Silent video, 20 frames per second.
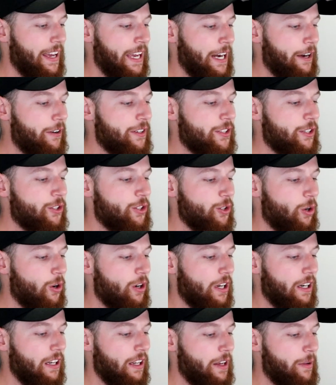Here is a
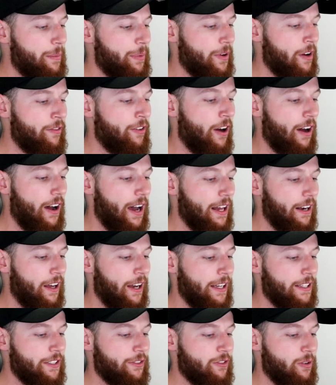short clip of
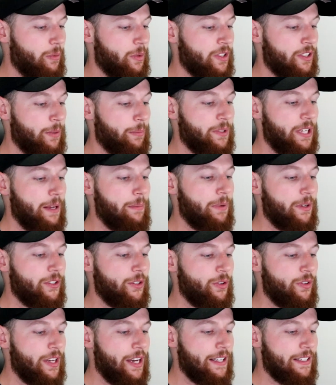highlights from a
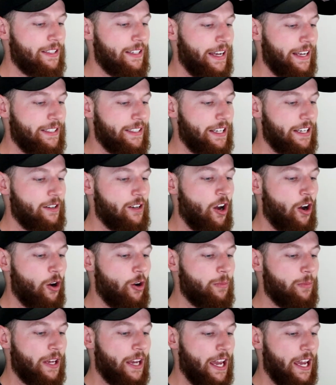September 2018
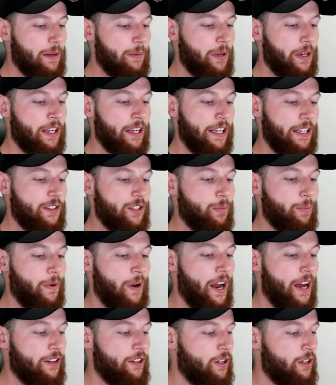home game against
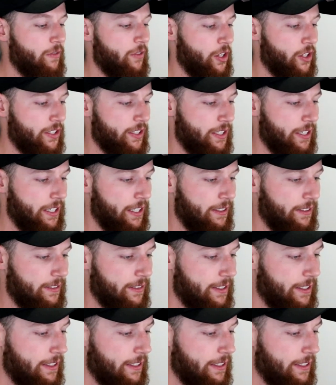Brown University.